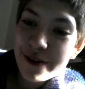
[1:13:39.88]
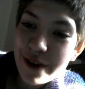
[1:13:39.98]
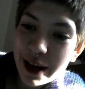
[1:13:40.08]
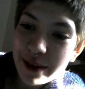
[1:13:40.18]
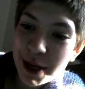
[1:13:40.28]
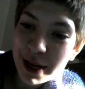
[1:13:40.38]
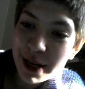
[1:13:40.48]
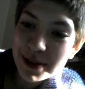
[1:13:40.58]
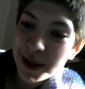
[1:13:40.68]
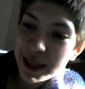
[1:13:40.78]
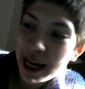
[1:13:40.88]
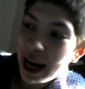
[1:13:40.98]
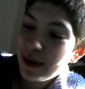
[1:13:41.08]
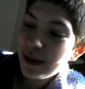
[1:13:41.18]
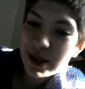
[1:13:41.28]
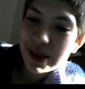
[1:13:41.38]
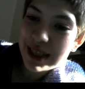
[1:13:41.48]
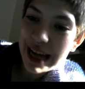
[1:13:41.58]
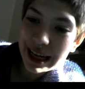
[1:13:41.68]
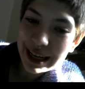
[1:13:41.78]
fuck am I now doing that? I'm so
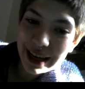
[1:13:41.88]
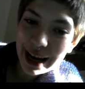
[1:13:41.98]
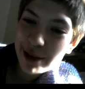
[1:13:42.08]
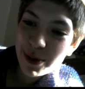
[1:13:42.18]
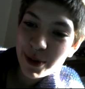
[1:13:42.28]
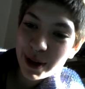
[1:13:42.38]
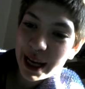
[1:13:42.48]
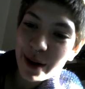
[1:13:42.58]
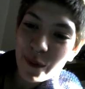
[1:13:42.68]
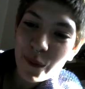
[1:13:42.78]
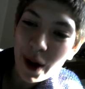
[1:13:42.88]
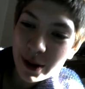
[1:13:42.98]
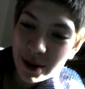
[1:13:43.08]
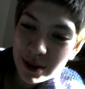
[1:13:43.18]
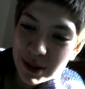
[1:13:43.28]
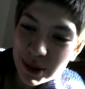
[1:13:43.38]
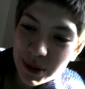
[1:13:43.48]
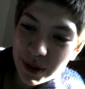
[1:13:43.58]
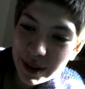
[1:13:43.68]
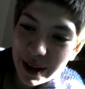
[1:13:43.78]
stagnant. I could be working at a Waldorf
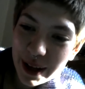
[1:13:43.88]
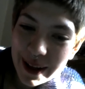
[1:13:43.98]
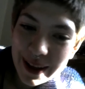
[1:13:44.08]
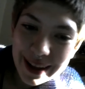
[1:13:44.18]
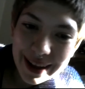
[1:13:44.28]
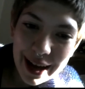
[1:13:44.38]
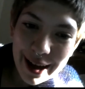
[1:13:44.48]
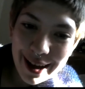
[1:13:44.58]
school, like." Mm-hmm.